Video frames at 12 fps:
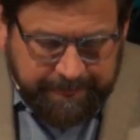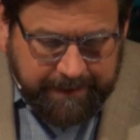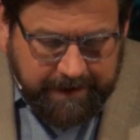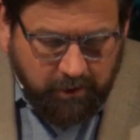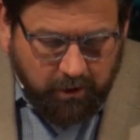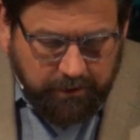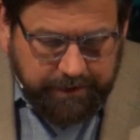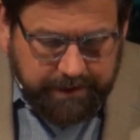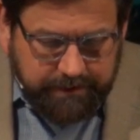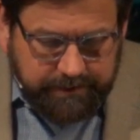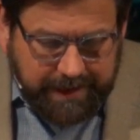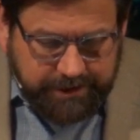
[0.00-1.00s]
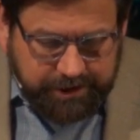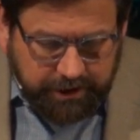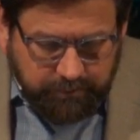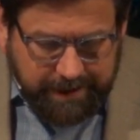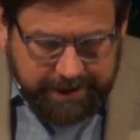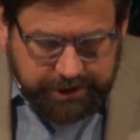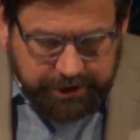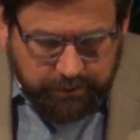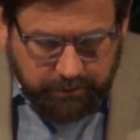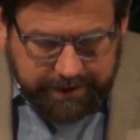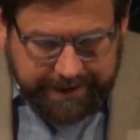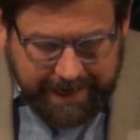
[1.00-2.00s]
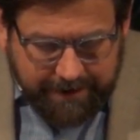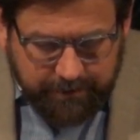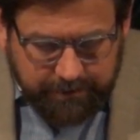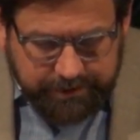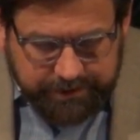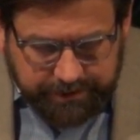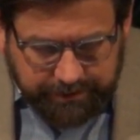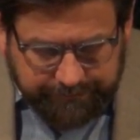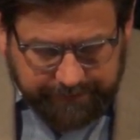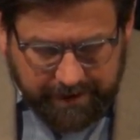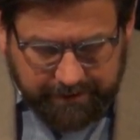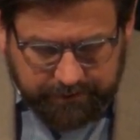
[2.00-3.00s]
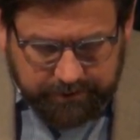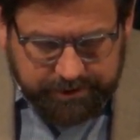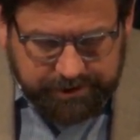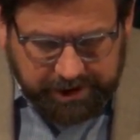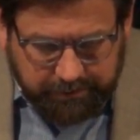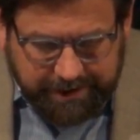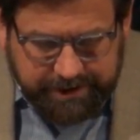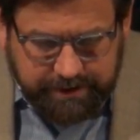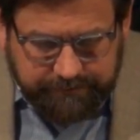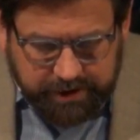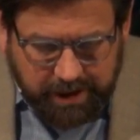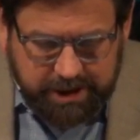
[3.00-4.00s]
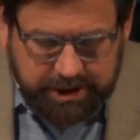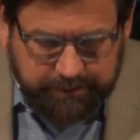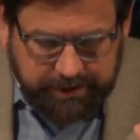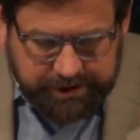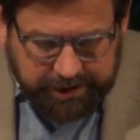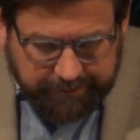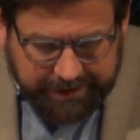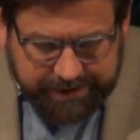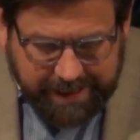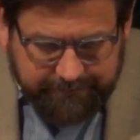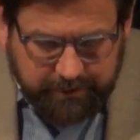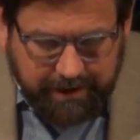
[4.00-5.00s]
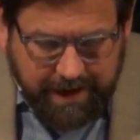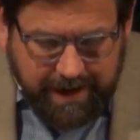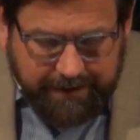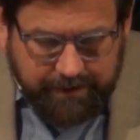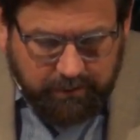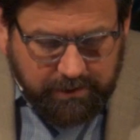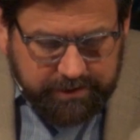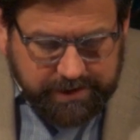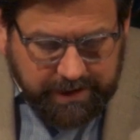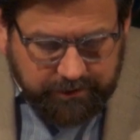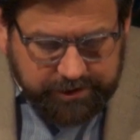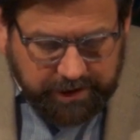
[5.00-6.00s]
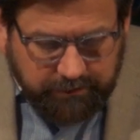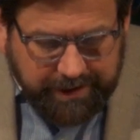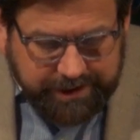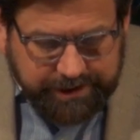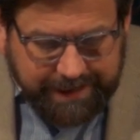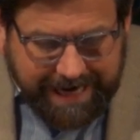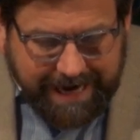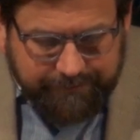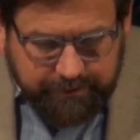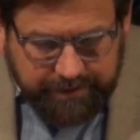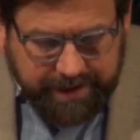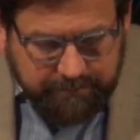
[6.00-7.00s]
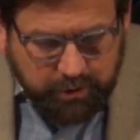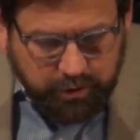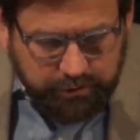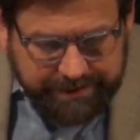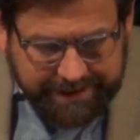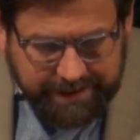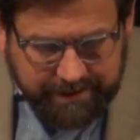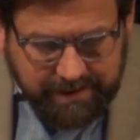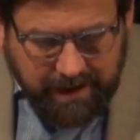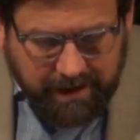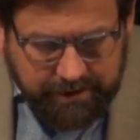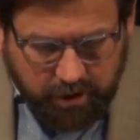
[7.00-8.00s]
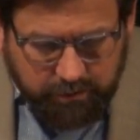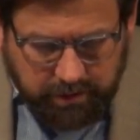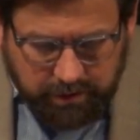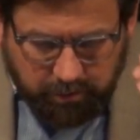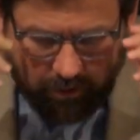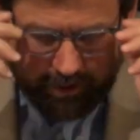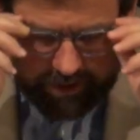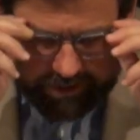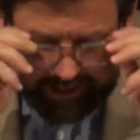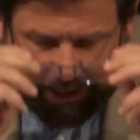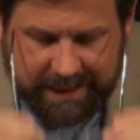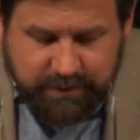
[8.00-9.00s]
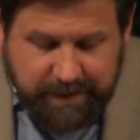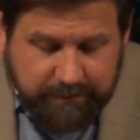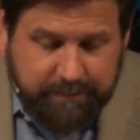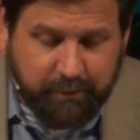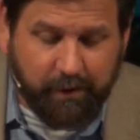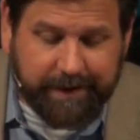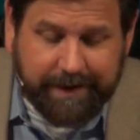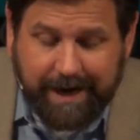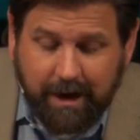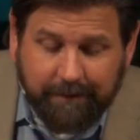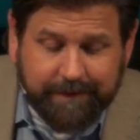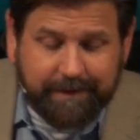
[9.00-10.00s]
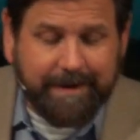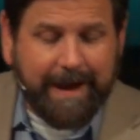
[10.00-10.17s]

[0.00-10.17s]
and all the, that generation who were gathered to their fathers, generation of Joshua and the generation after, there rose another generation after them who did not know the Lord. And last week we pointed out that